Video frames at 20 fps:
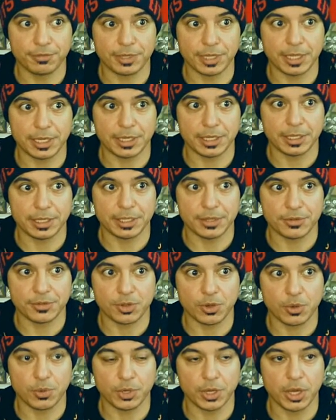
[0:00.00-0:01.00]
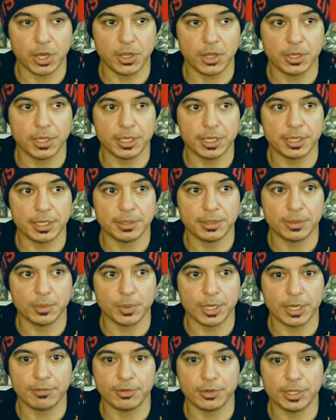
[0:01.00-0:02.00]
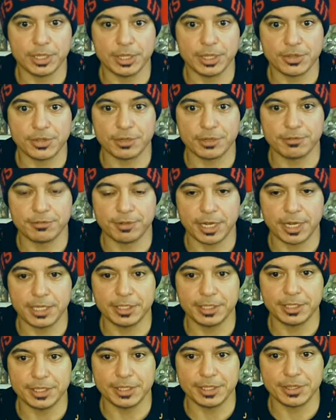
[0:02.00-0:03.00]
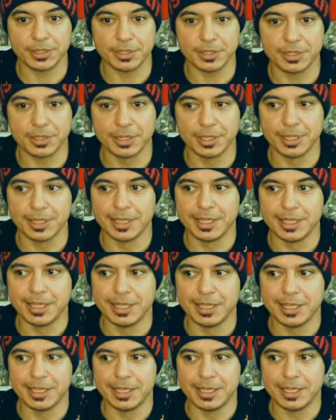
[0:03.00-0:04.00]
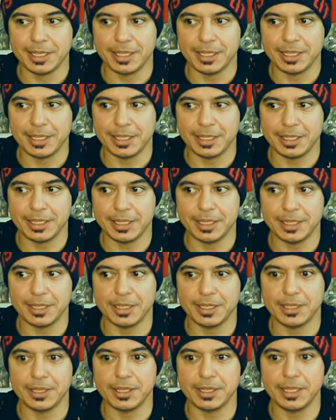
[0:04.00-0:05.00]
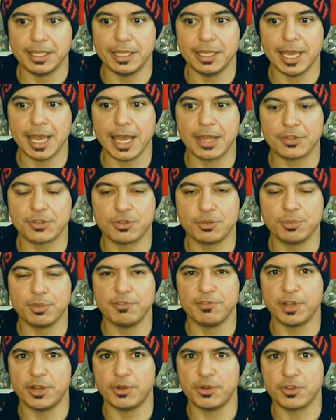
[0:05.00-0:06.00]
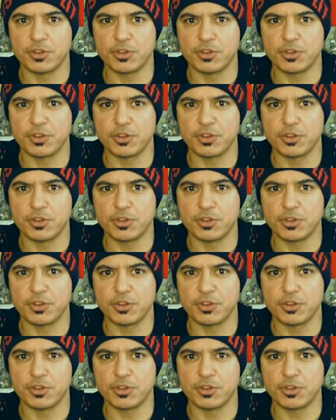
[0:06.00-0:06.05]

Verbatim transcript: that is going on, and whenever he's in a fight, he uh, he has to be very